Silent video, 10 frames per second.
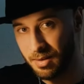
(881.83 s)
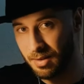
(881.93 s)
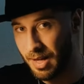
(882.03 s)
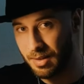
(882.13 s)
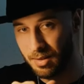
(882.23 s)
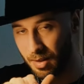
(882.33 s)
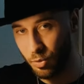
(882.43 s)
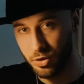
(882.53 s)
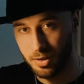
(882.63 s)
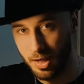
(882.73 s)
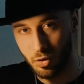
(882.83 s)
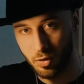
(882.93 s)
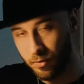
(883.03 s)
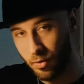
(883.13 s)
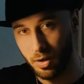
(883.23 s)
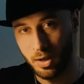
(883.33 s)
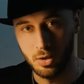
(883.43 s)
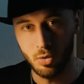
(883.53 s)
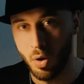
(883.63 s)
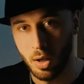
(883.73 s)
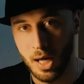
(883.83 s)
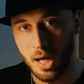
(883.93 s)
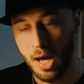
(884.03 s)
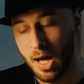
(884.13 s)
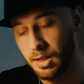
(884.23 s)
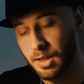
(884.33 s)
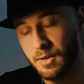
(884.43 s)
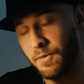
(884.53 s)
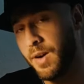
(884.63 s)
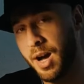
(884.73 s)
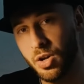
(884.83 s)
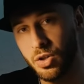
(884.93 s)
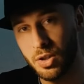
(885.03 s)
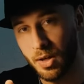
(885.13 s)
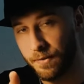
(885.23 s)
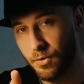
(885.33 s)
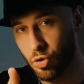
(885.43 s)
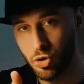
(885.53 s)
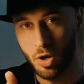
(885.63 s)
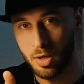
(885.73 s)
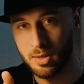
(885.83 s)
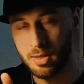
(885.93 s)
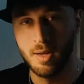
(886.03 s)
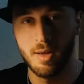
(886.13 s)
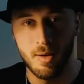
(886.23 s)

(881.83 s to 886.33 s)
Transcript: that it was a danger for his colleague, and he fires a few shots